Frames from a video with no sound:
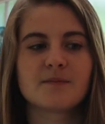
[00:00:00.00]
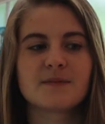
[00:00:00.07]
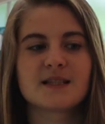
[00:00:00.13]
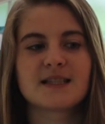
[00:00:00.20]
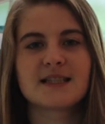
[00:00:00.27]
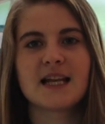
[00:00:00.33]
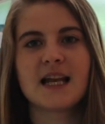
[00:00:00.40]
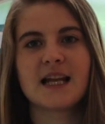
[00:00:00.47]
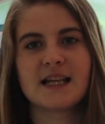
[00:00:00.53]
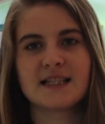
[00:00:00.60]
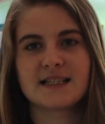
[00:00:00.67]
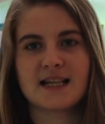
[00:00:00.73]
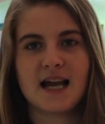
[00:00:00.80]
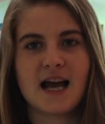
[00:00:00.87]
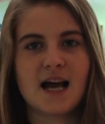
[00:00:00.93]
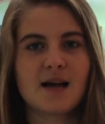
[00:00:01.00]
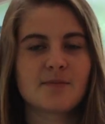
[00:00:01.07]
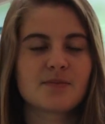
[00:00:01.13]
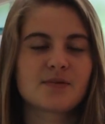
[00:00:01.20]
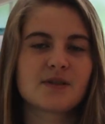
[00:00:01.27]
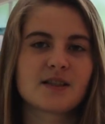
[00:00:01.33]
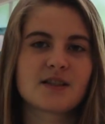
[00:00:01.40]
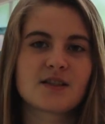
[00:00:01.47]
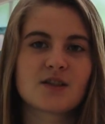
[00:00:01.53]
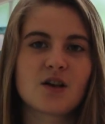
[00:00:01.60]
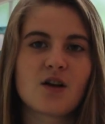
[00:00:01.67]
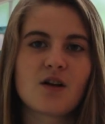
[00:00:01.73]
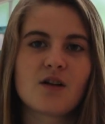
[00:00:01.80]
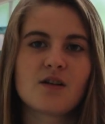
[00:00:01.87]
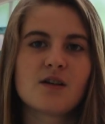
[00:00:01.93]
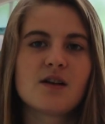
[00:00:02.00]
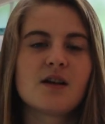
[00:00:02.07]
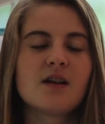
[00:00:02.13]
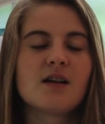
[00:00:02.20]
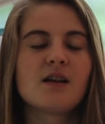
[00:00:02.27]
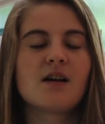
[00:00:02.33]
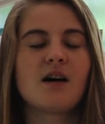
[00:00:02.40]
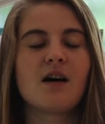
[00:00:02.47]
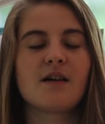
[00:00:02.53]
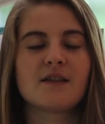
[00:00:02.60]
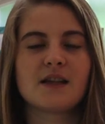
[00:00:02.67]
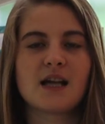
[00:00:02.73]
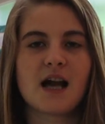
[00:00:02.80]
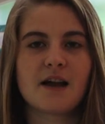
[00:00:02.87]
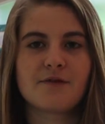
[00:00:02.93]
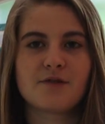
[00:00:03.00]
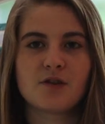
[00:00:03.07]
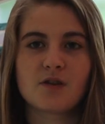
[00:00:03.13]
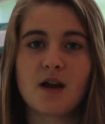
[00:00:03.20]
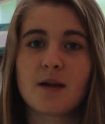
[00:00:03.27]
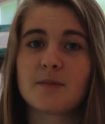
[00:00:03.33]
settings app. This is all on the iPhone.